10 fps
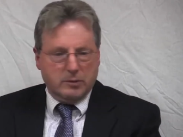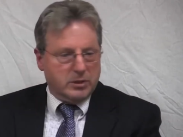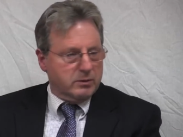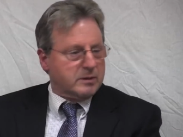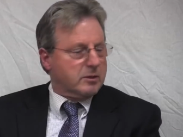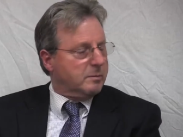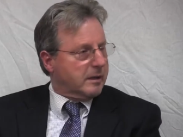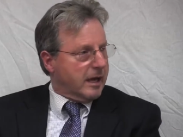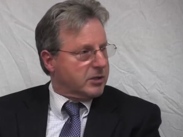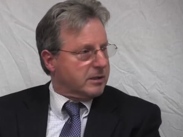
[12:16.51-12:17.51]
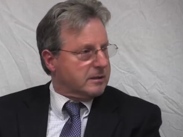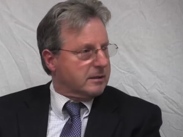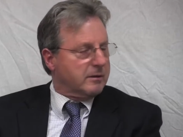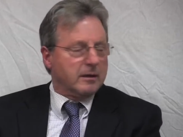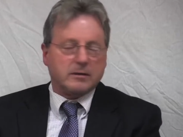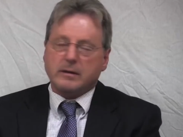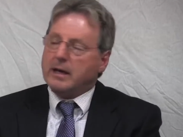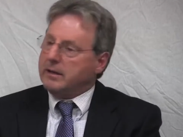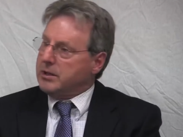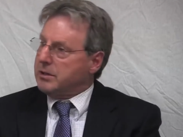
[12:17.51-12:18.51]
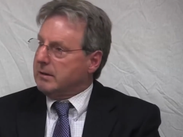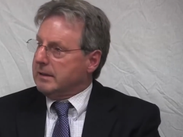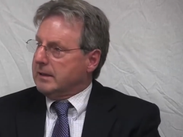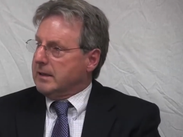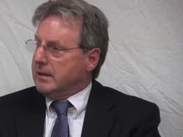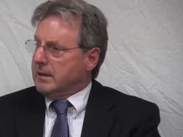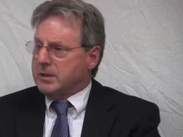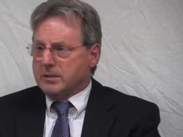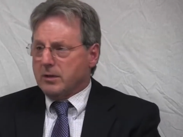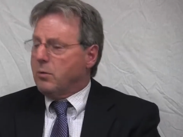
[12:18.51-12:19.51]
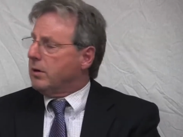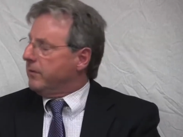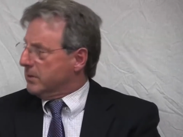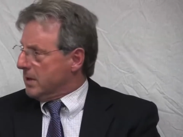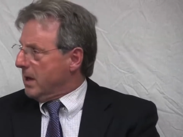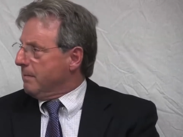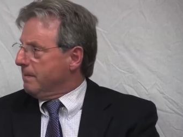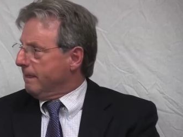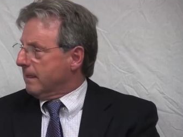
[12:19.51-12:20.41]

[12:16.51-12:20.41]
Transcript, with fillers: reduce duplications and things of that nature. And she's done a wonderful job.